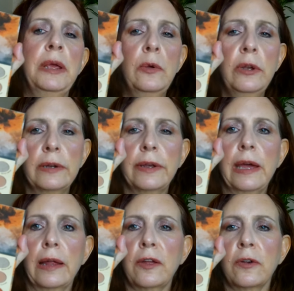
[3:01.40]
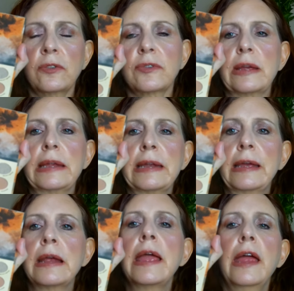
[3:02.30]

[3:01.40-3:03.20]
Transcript: muted colors in it,